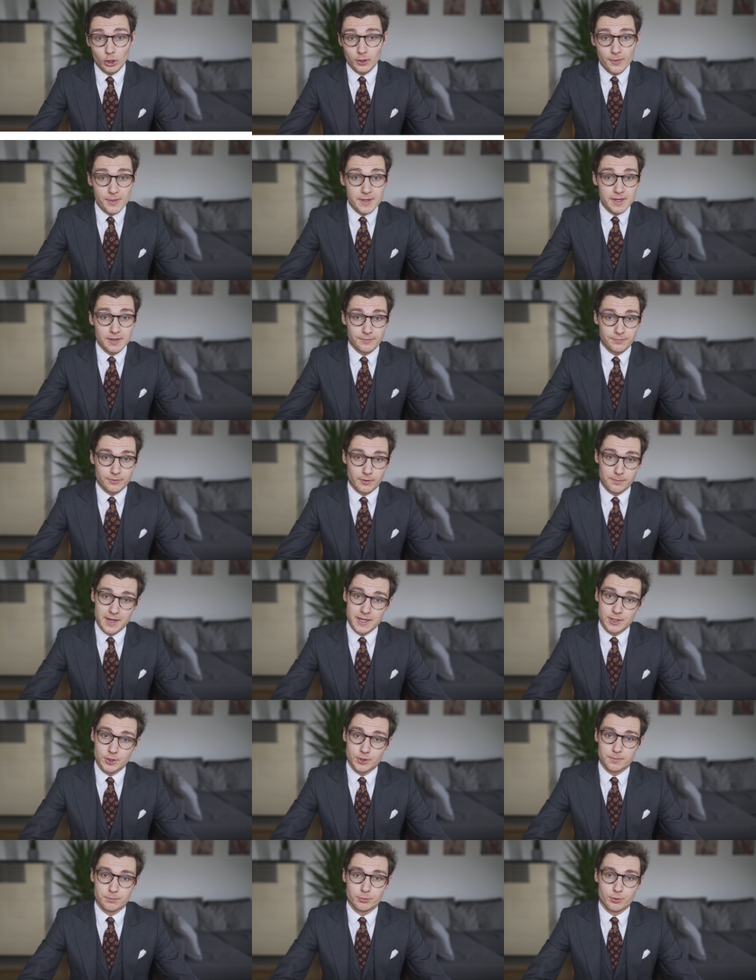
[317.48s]
all the
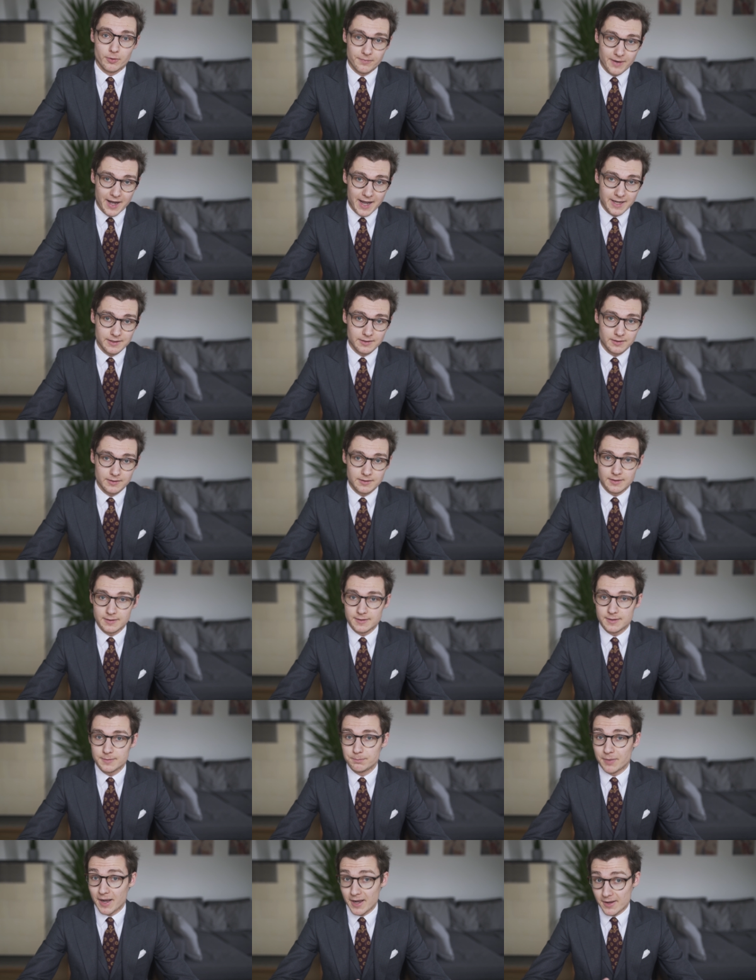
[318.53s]
information provided
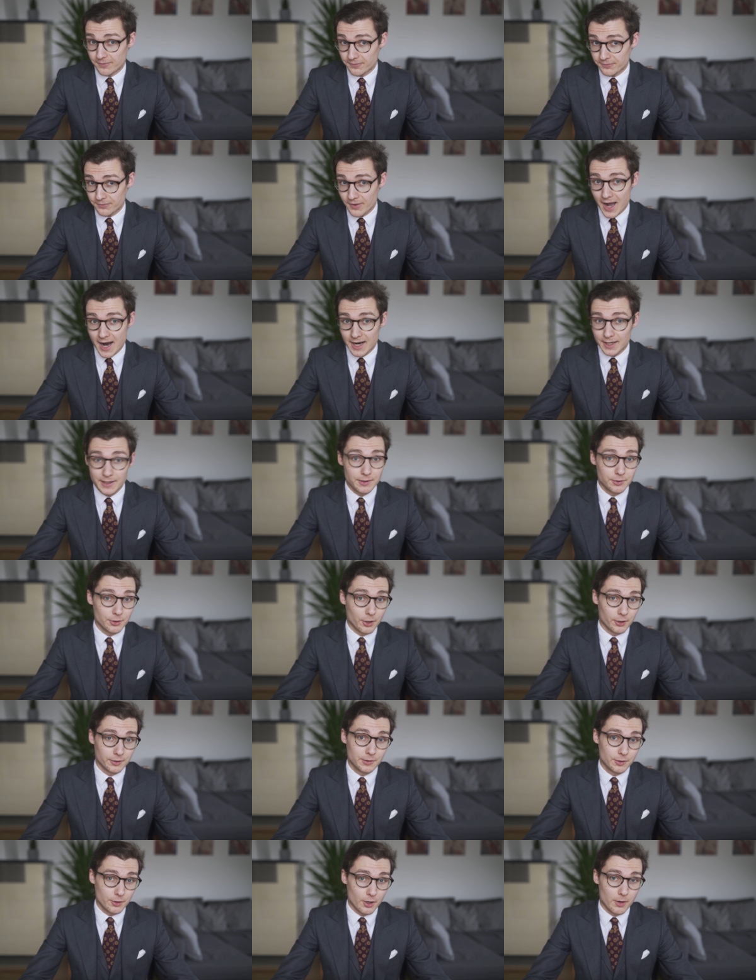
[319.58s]
is by far
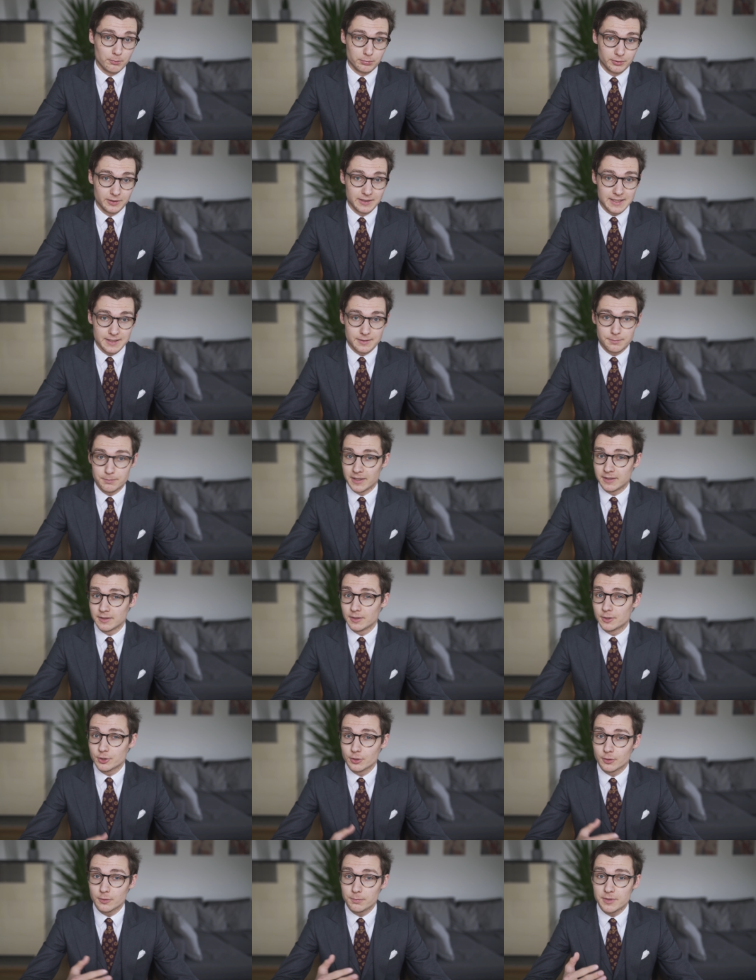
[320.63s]
not complete, but
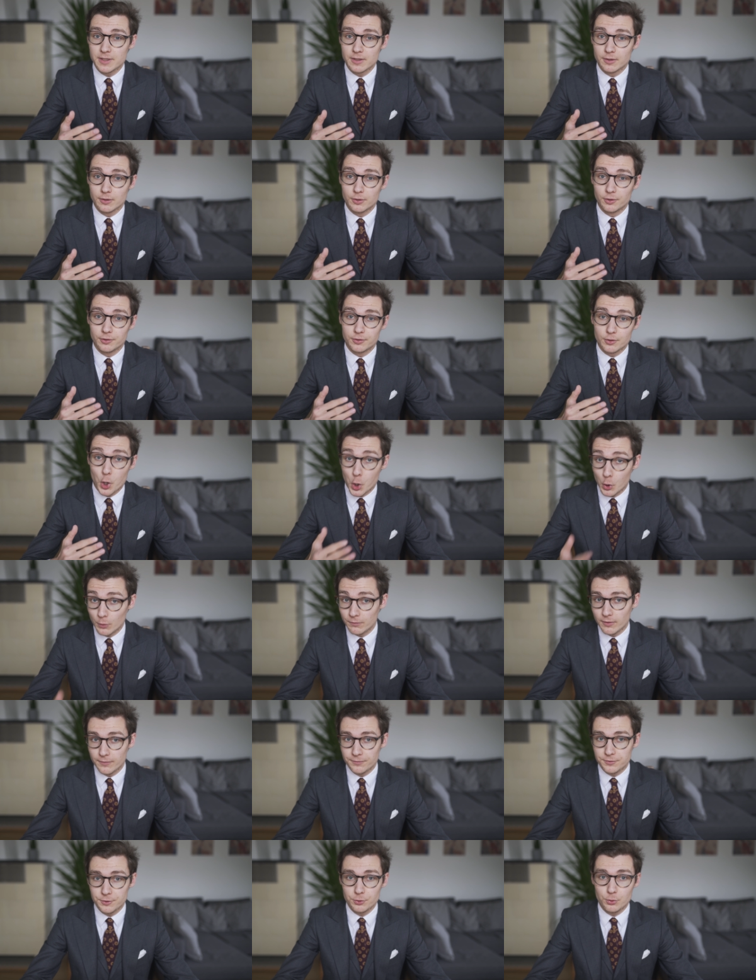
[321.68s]
it should be a good
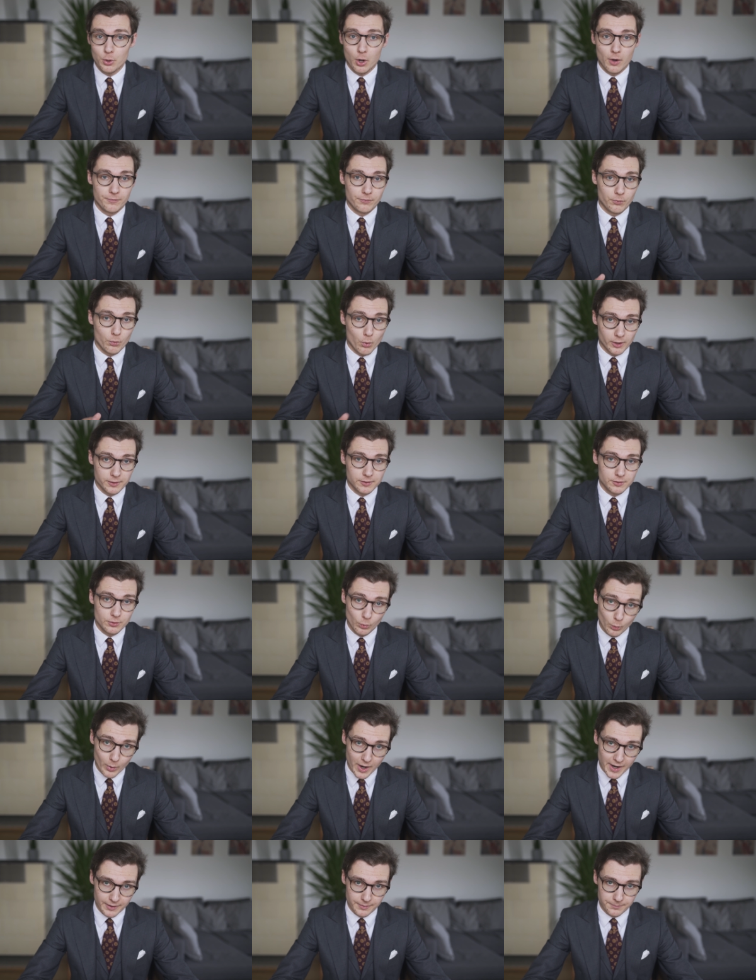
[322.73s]
overview of what to
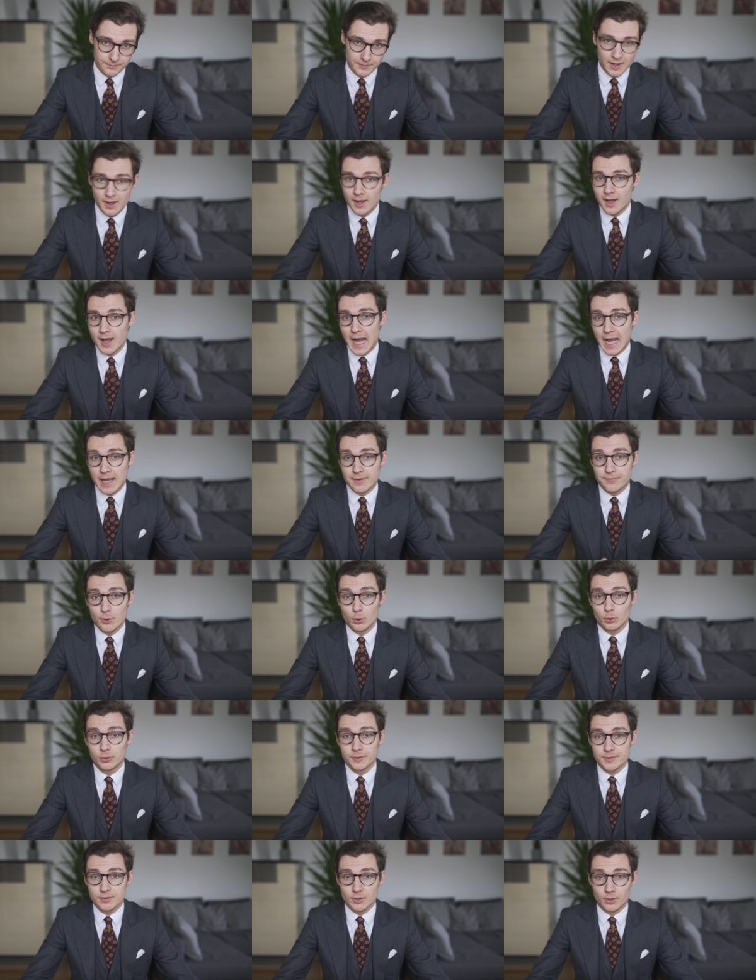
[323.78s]
wear. I
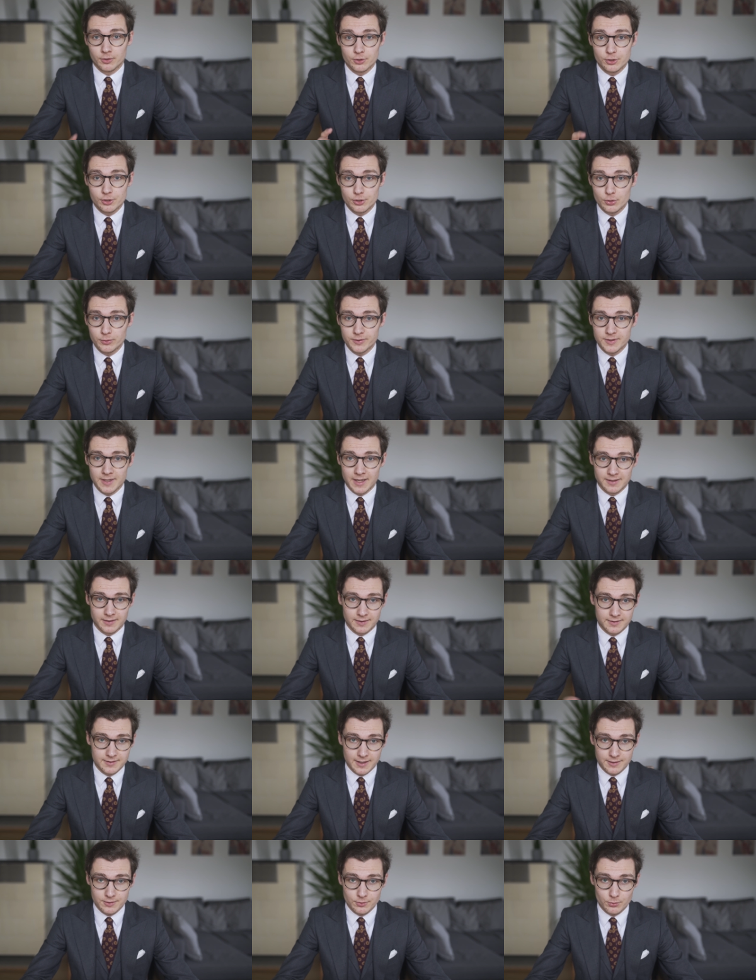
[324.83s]
focused on shoes and
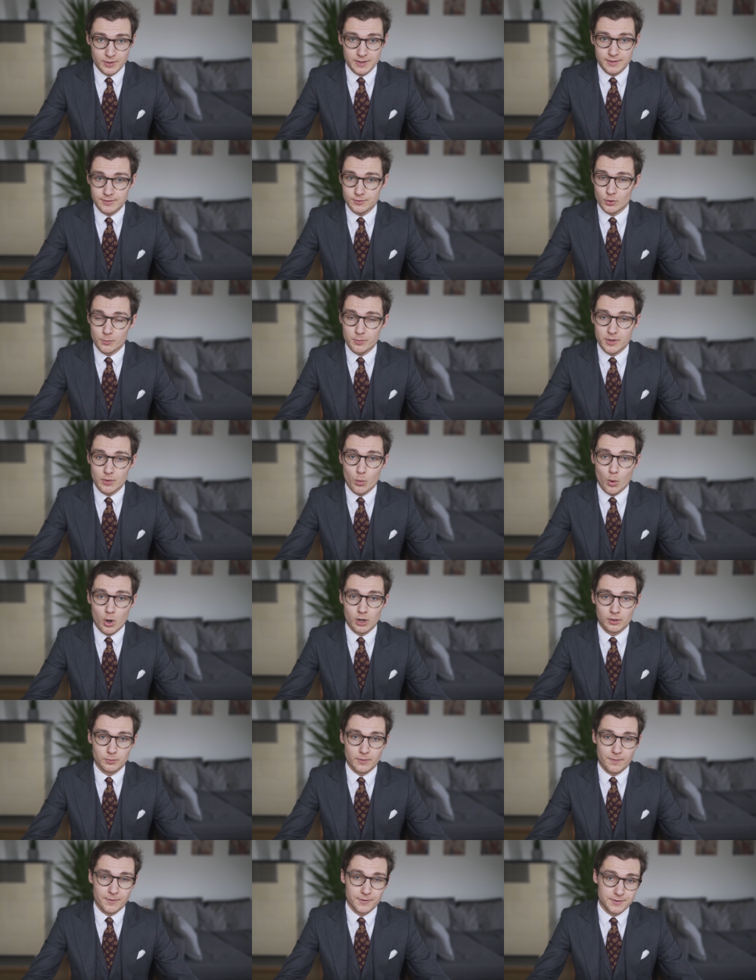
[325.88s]
accessories to be
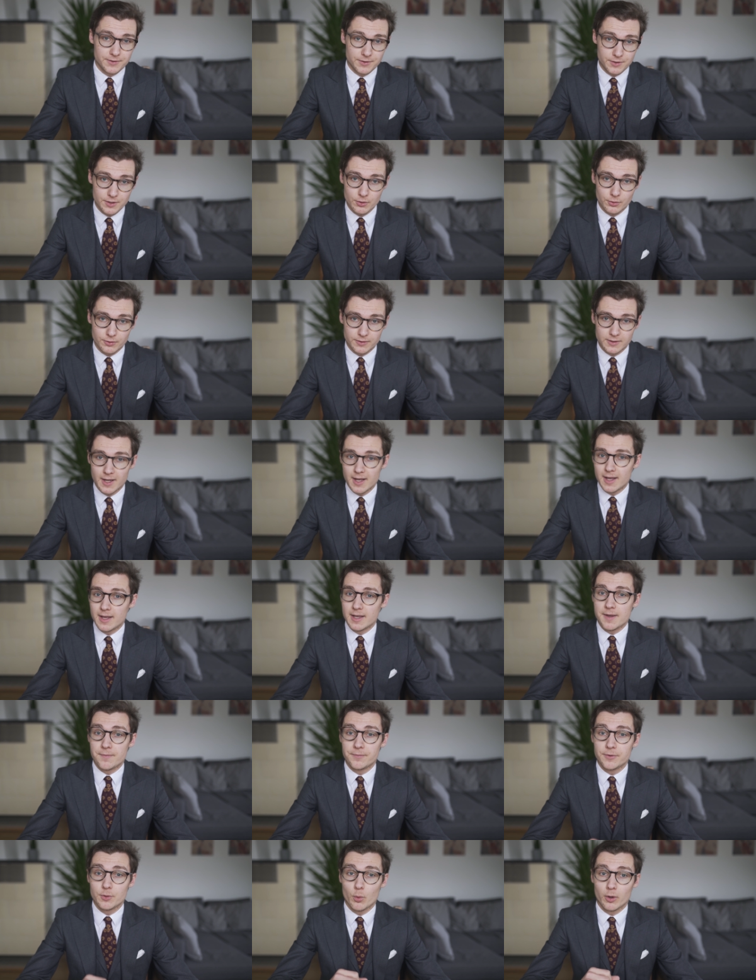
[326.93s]
worn with a suit.
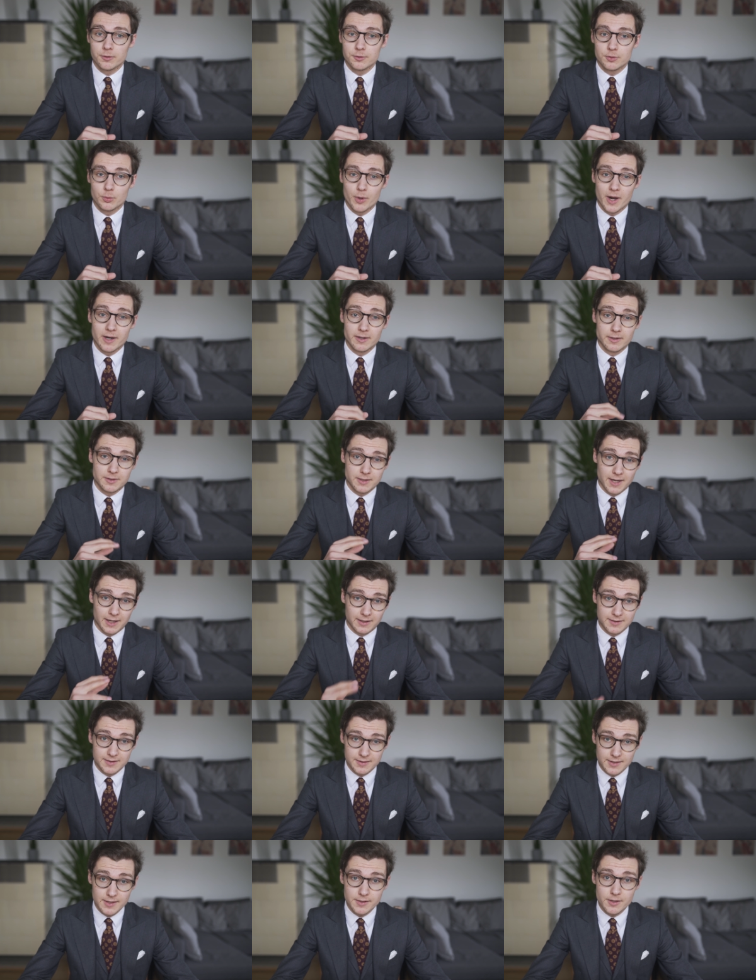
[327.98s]
If you want to wear a
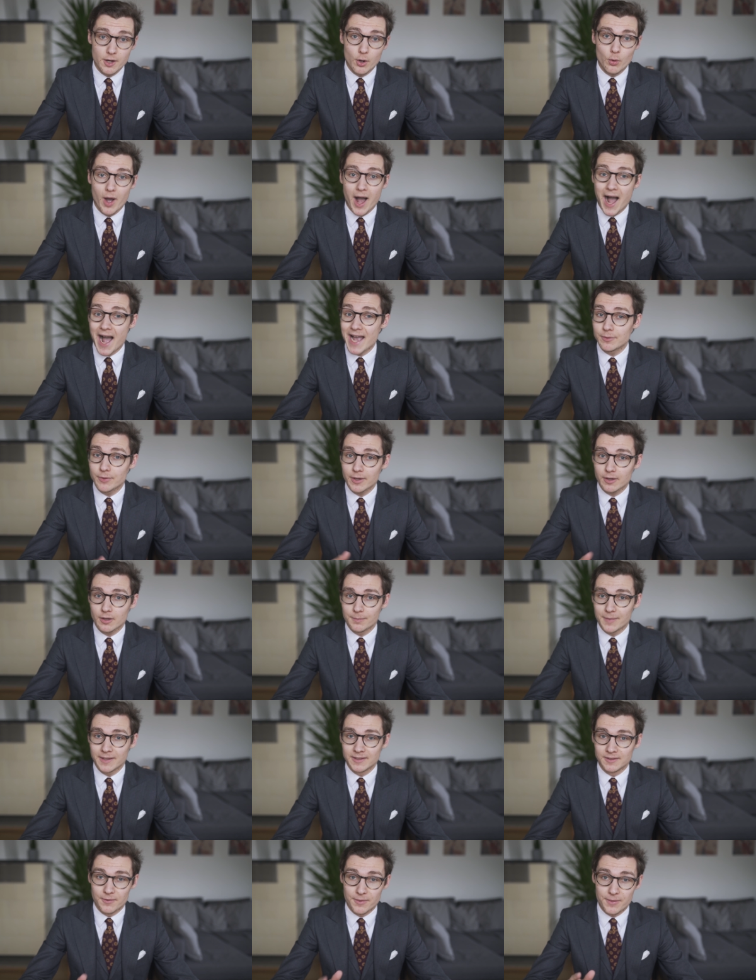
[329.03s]
tuxedo, I
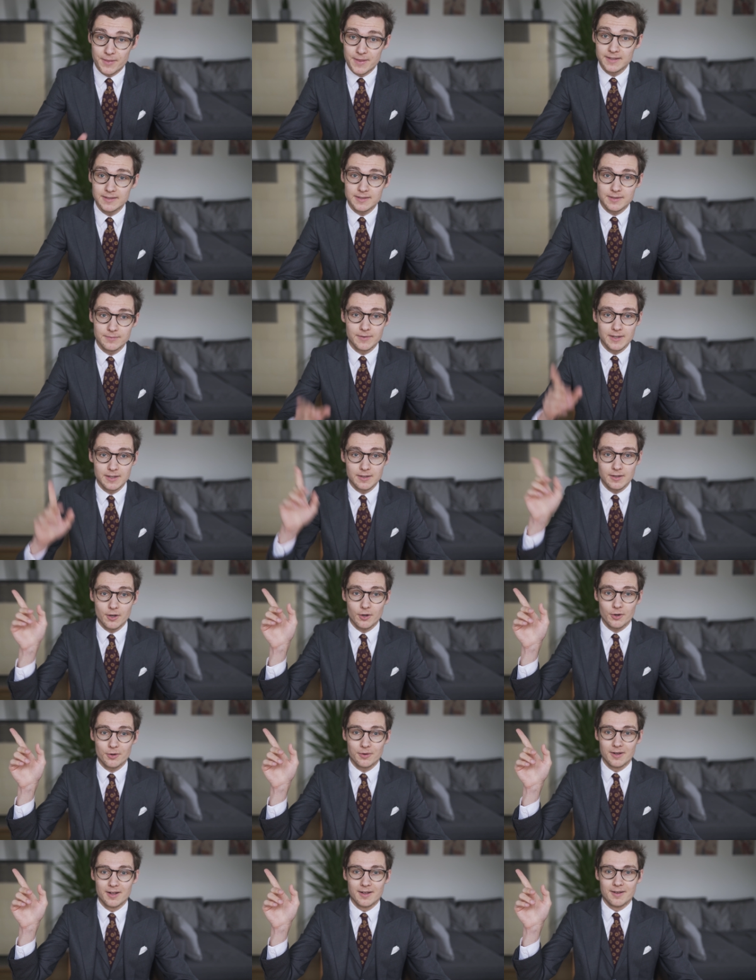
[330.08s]
recommend this
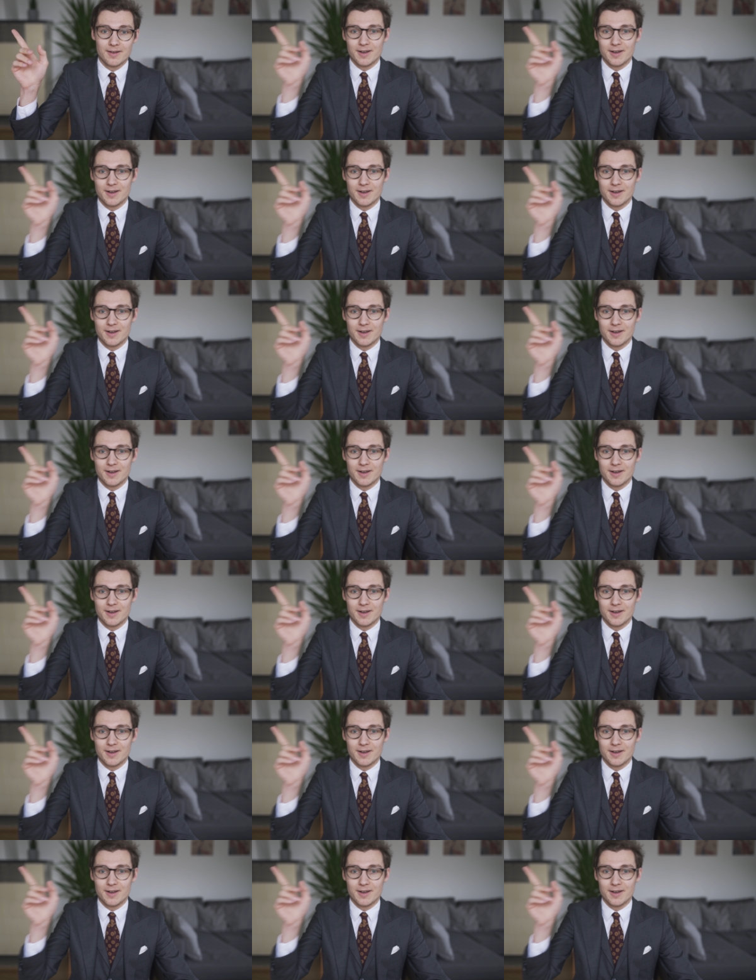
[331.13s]
video